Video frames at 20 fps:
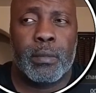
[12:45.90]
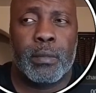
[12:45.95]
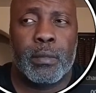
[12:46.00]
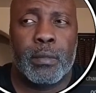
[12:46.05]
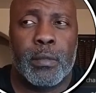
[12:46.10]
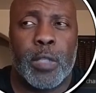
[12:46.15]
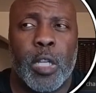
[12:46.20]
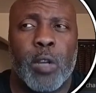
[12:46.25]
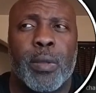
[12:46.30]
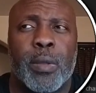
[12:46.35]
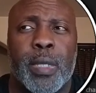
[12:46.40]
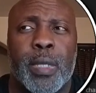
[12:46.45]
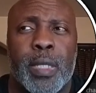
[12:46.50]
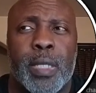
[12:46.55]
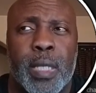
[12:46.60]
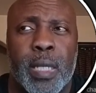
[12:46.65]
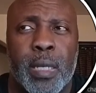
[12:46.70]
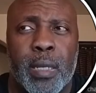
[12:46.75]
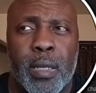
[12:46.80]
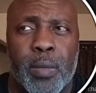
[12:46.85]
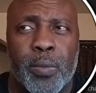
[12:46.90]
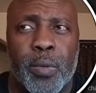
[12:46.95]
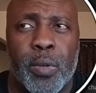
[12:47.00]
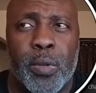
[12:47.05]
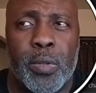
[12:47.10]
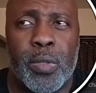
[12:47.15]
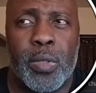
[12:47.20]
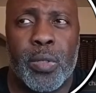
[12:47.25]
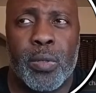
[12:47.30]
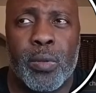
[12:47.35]
on the standard
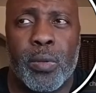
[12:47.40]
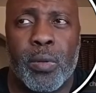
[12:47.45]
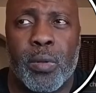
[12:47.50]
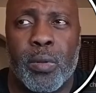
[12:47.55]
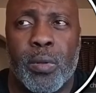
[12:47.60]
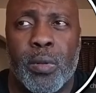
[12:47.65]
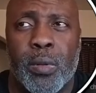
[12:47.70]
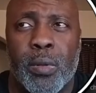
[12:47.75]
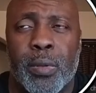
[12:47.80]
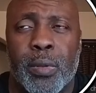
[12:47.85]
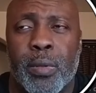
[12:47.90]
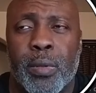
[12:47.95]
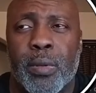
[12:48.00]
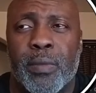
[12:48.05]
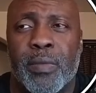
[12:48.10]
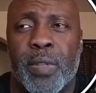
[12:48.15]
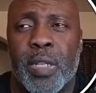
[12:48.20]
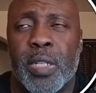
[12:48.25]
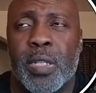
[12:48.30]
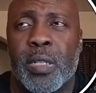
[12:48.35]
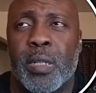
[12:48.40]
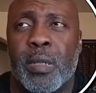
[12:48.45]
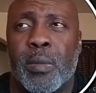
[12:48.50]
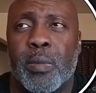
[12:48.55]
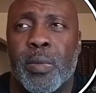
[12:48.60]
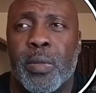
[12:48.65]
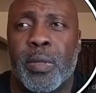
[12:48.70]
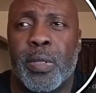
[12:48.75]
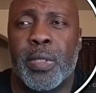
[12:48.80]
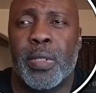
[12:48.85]
ports or on the conventional
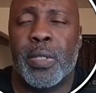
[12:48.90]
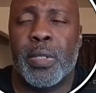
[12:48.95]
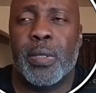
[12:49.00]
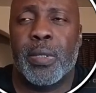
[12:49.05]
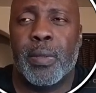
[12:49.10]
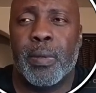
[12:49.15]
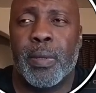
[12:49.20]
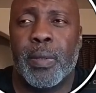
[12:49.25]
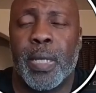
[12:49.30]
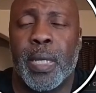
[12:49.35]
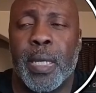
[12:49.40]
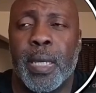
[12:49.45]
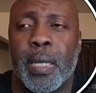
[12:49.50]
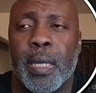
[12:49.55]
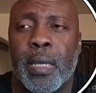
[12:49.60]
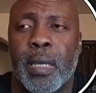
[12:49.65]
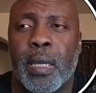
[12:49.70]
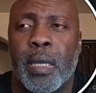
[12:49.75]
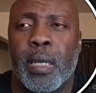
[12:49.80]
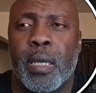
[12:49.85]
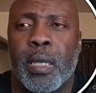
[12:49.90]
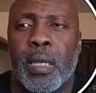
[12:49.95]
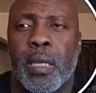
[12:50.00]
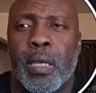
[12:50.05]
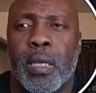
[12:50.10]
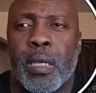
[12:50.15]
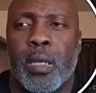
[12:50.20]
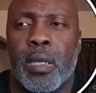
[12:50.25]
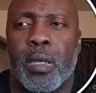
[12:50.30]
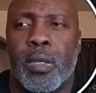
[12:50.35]
ports. Okay,
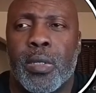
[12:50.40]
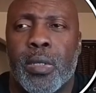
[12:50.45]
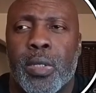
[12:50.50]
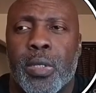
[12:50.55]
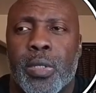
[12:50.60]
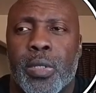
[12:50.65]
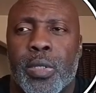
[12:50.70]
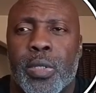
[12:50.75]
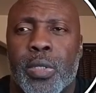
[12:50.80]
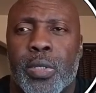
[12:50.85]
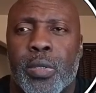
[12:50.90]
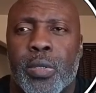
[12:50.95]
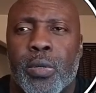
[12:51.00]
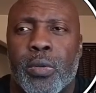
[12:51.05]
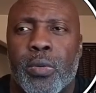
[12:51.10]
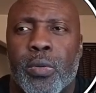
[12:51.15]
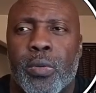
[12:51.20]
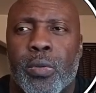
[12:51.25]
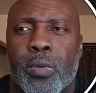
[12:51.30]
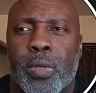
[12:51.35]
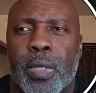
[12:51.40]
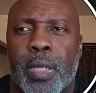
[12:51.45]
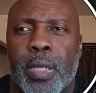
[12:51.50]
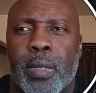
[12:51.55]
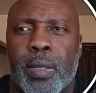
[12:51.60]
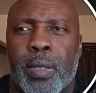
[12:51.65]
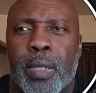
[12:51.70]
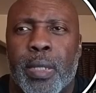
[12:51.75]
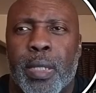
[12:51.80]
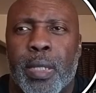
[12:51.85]
so
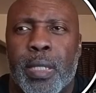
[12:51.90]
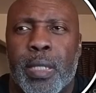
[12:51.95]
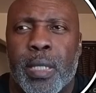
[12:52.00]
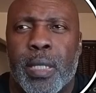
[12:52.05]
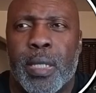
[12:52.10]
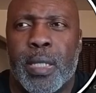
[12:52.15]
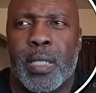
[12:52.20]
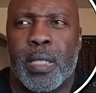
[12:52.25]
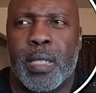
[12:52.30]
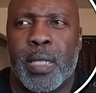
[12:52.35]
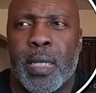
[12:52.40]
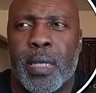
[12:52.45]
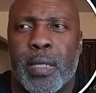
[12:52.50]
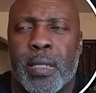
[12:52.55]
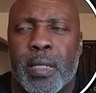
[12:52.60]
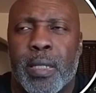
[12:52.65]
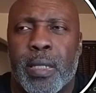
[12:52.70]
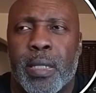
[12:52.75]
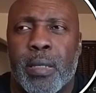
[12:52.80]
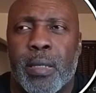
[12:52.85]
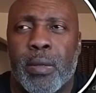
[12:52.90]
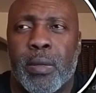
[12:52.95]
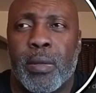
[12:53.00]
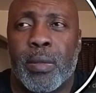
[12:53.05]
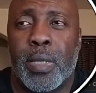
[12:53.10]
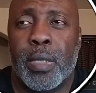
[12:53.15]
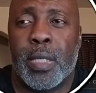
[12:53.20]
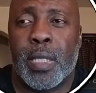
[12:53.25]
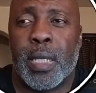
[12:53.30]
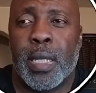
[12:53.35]
in this result, on
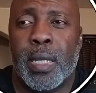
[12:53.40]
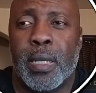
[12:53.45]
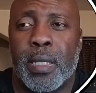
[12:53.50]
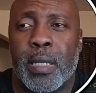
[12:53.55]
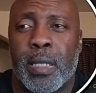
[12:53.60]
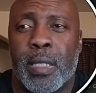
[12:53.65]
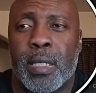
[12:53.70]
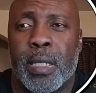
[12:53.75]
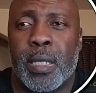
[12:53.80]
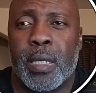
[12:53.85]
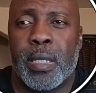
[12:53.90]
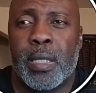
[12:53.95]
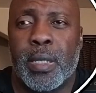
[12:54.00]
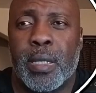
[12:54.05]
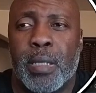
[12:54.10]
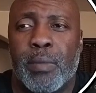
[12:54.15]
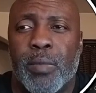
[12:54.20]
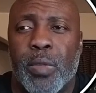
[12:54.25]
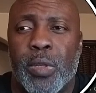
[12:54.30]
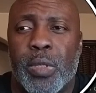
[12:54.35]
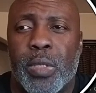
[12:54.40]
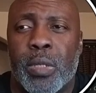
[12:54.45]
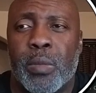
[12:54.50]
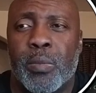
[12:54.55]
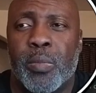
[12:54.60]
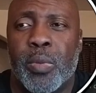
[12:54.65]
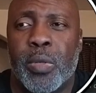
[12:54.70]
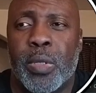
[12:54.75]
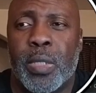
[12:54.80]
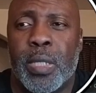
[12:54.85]
the scan result, the most
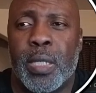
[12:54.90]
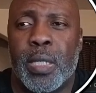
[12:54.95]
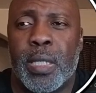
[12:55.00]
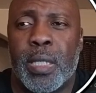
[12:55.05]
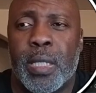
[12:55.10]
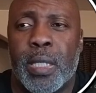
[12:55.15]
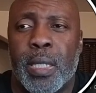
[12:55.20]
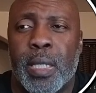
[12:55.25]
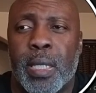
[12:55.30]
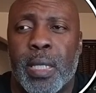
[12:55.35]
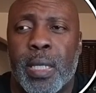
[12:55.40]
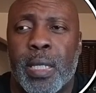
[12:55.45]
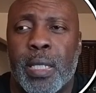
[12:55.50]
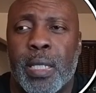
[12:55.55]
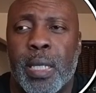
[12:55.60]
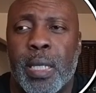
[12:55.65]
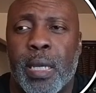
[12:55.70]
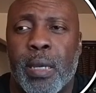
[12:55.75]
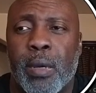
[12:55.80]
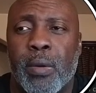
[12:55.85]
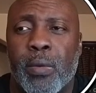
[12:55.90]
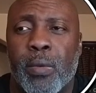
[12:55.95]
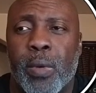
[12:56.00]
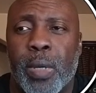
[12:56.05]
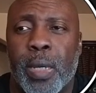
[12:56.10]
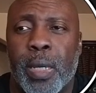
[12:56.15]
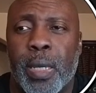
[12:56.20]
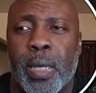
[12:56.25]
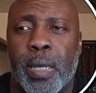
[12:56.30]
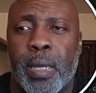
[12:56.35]
important
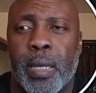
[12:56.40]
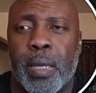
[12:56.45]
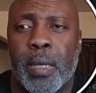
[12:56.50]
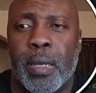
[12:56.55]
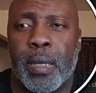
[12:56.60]
takeaway,